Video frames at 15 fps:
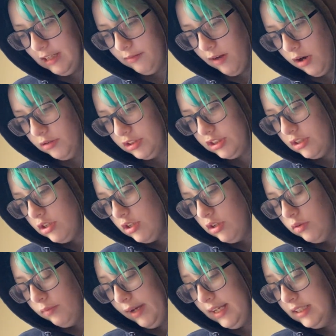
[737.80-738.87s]
wrote,
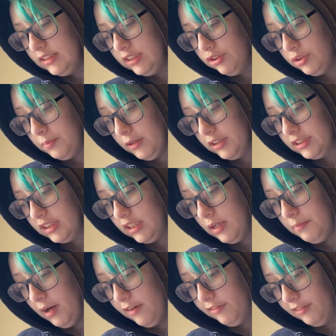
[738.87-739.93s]
wait until the person
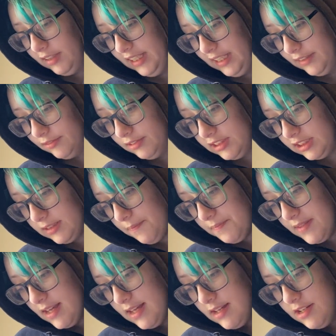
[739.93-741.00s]
above leaves.
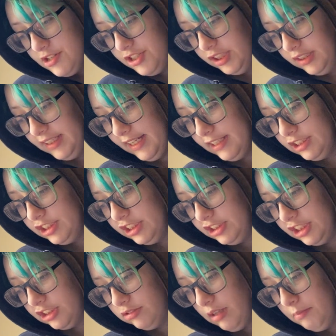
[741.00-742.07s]
Shilian and Shi
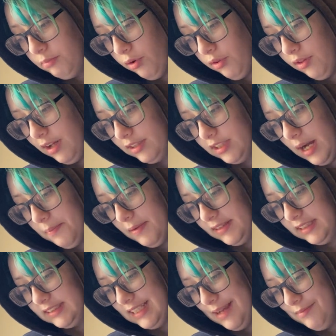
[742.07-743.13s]
Qingxuan both looked up at the
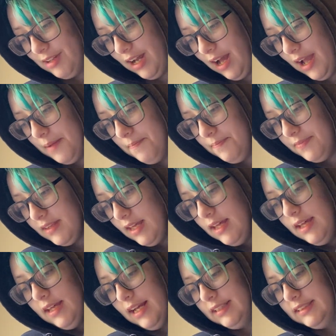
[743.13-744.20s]
same time.
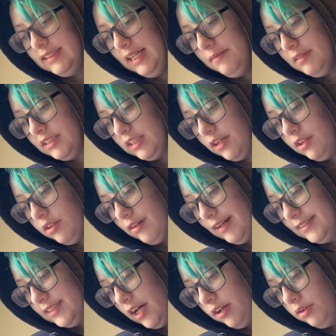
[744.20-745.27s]
It seemed this
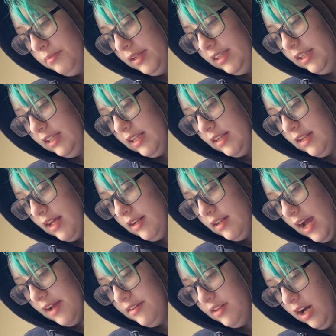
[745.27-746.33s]
underground tunnel Mingyi
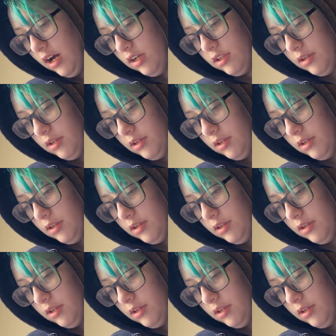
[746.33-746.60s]
had dug